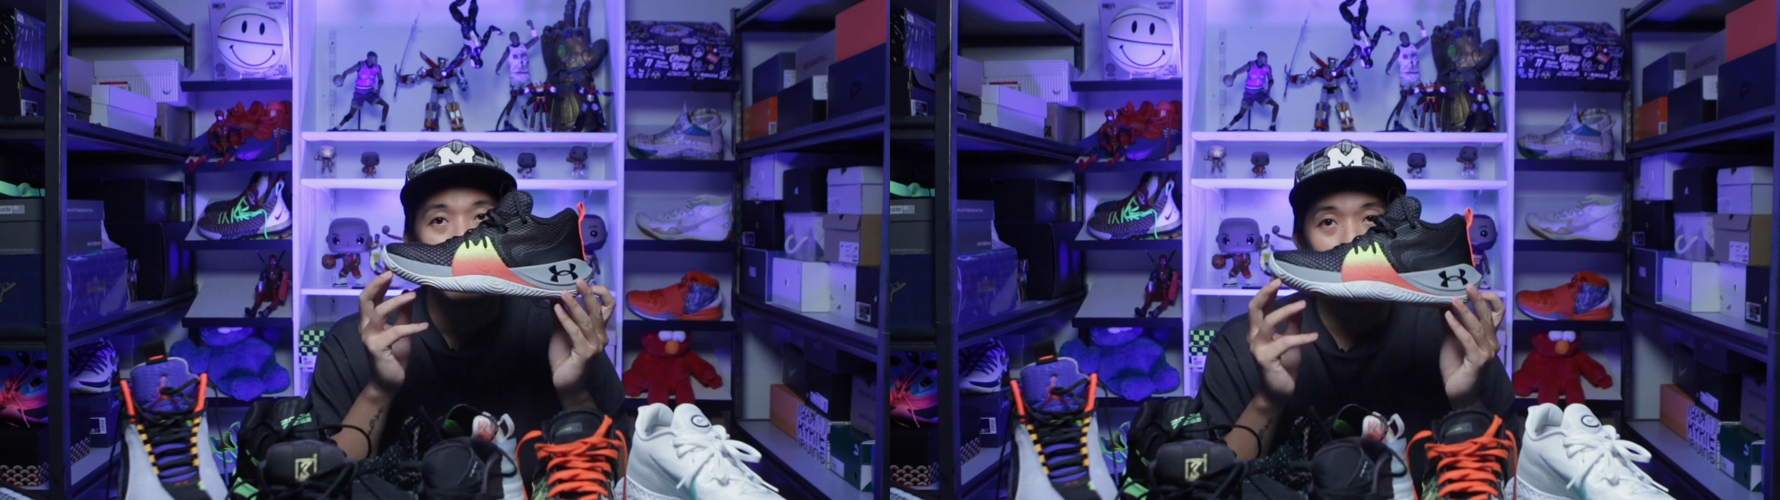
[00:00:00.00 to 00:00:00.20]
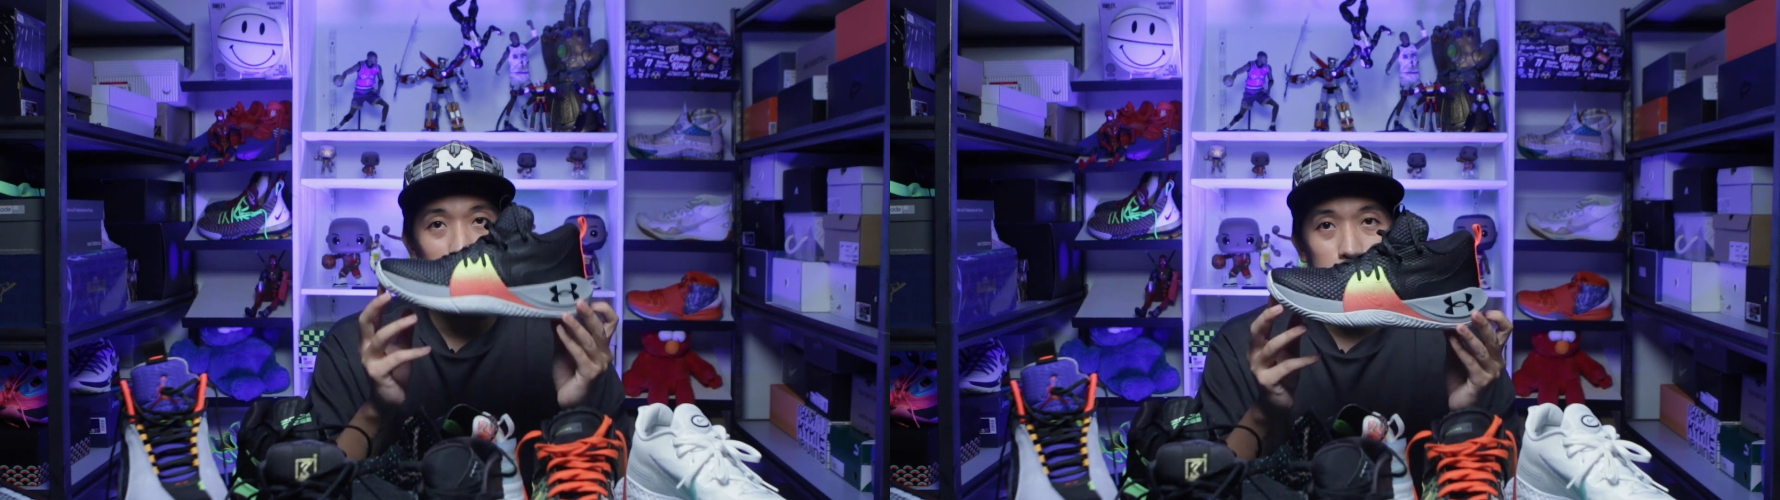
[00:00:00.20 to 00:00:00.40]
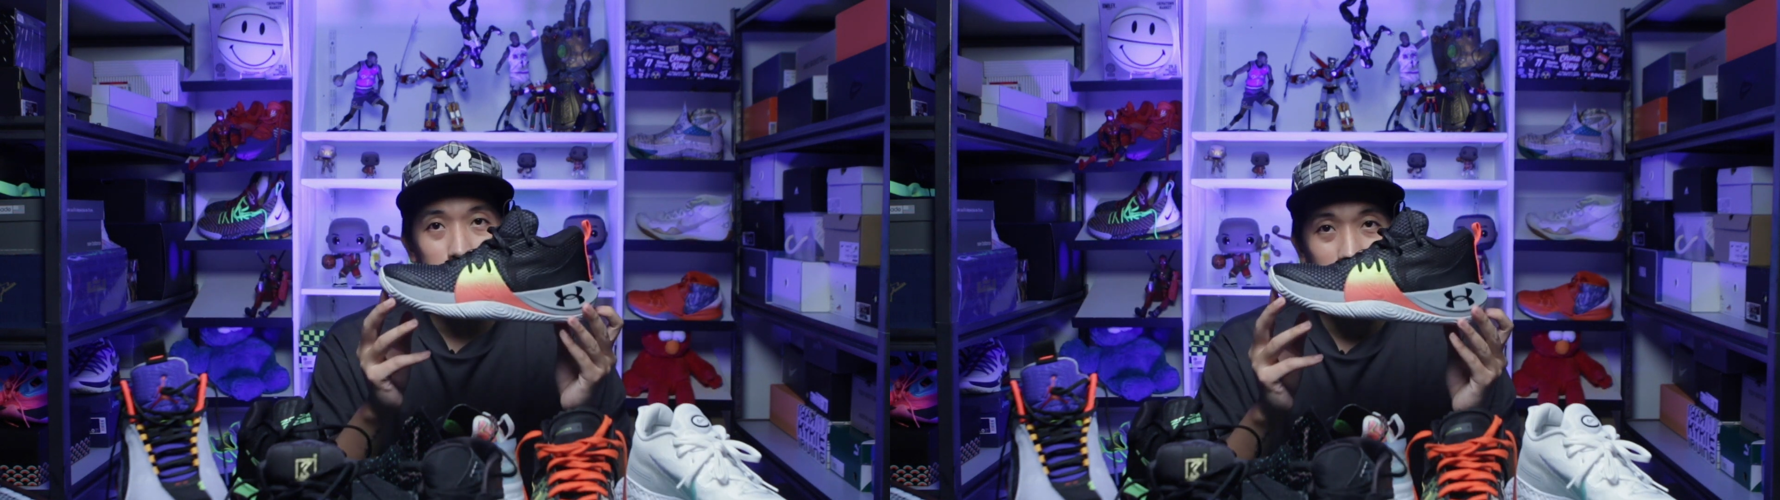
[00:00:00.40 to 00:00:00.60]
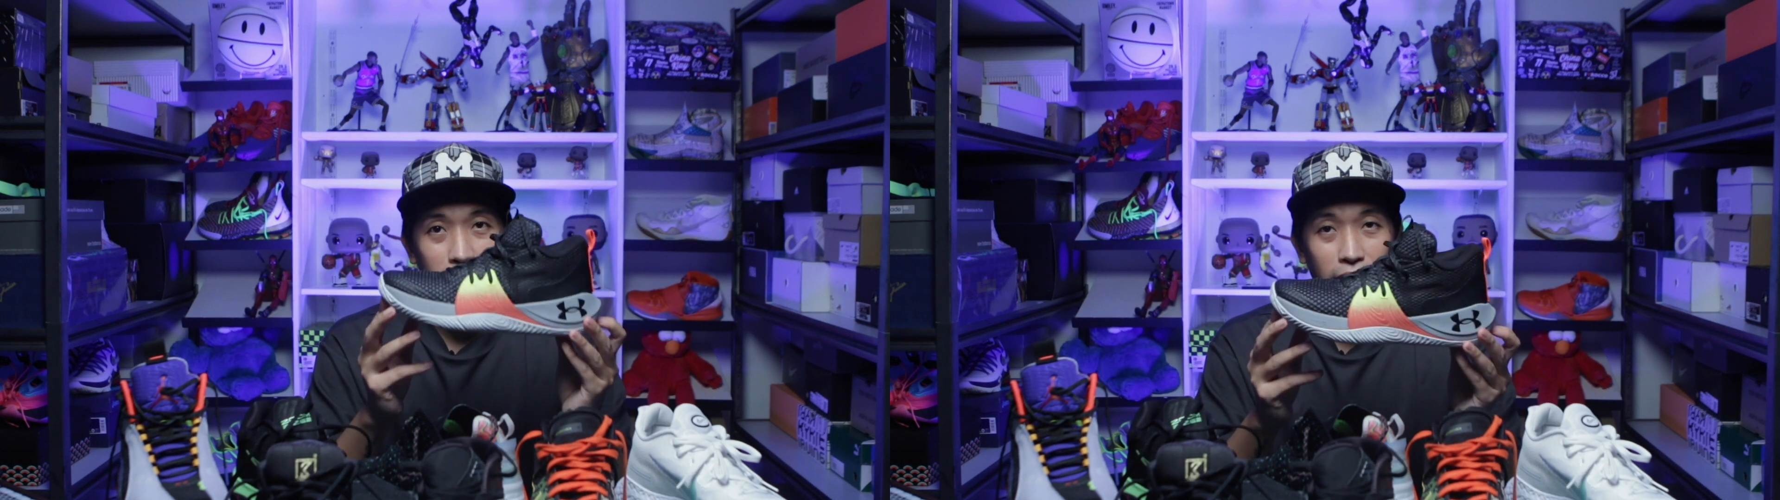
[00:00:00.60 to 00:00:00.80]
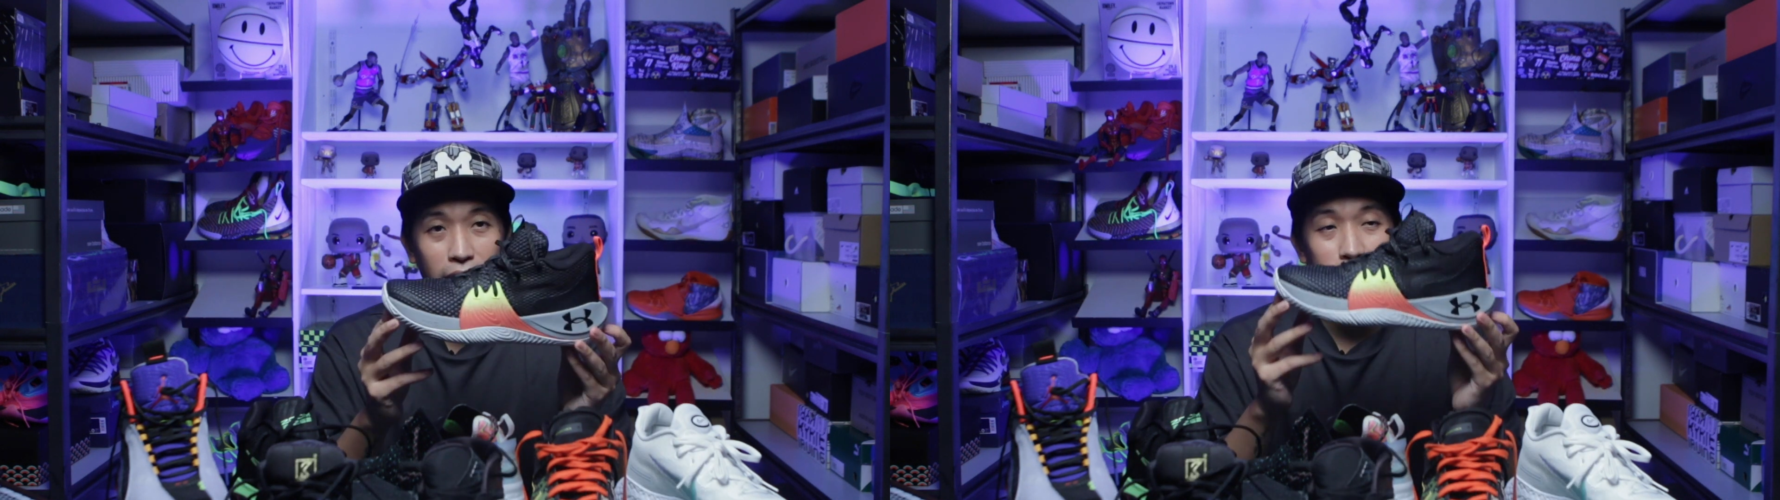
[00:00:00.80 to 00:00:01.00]
is in my
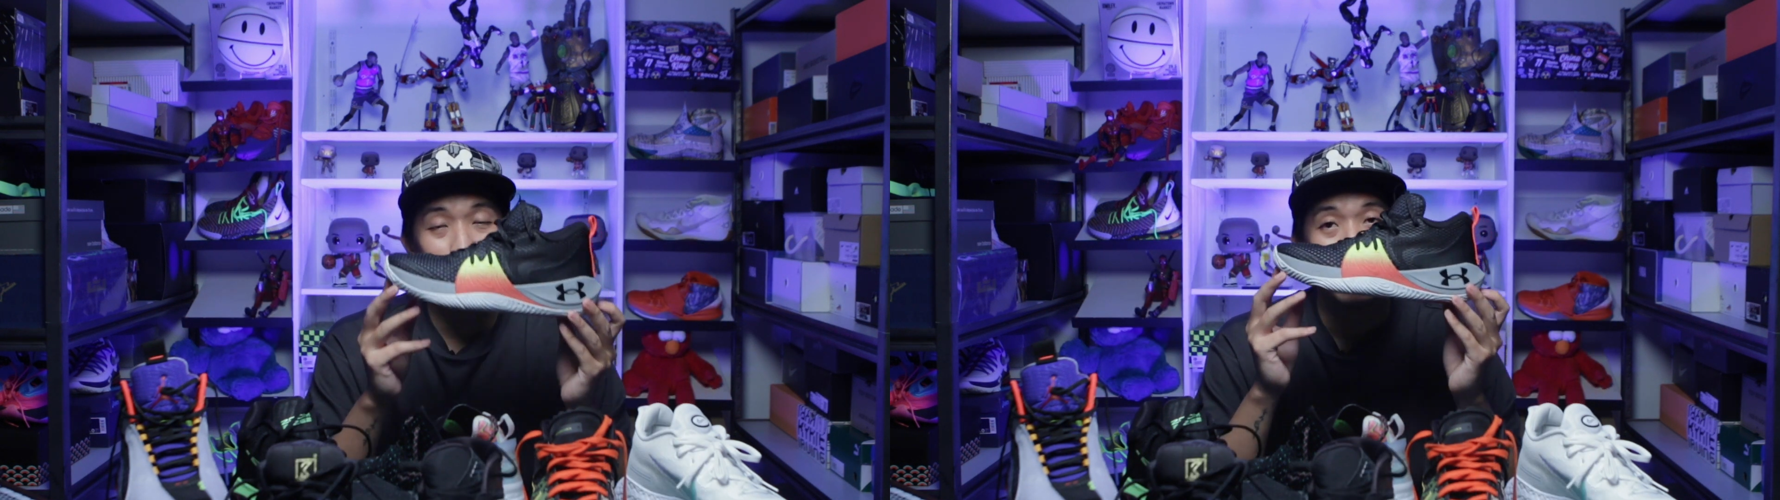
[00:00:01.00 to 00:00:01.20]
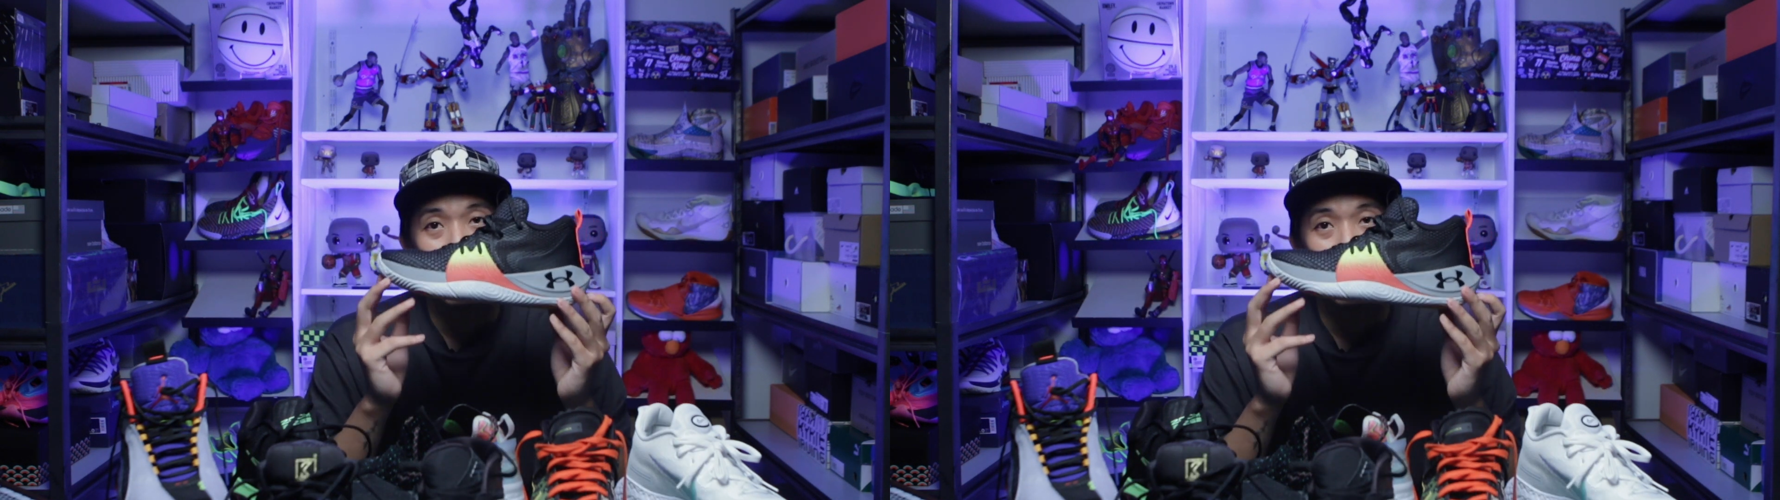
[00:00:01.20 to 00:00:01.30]
hands.